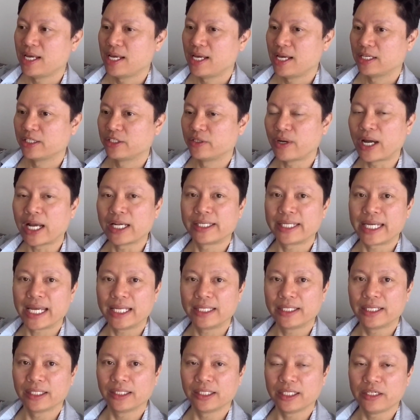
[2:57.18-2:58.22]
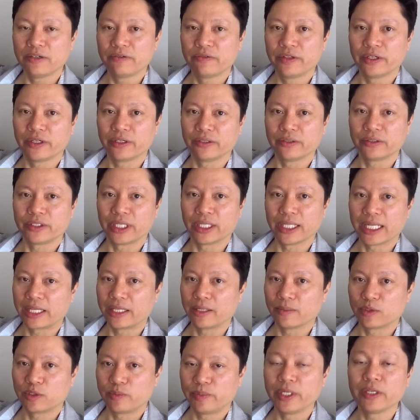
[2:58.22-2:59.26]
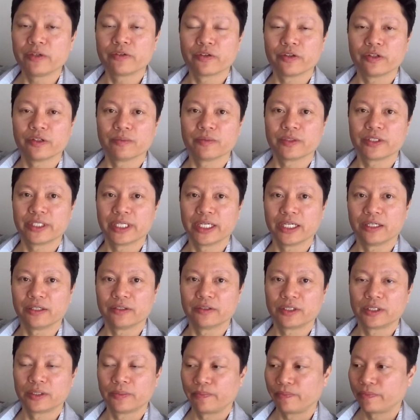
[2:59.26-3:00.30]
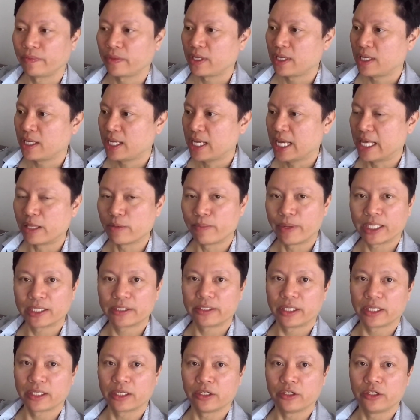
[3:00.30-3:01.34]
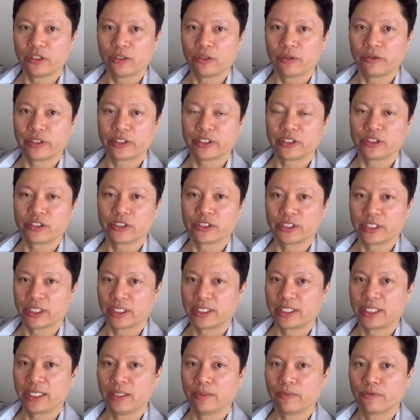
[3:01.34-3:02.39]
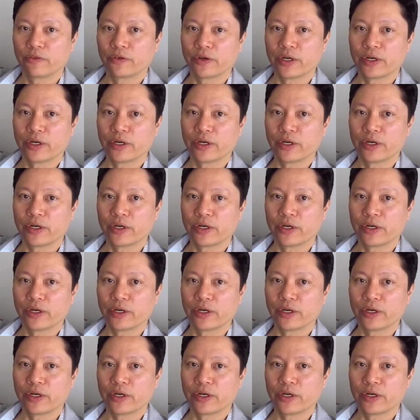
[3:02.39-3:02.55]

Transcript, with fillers: So I tend to leave those and let them speak for themselves. And the best thing to do, this is just a tip for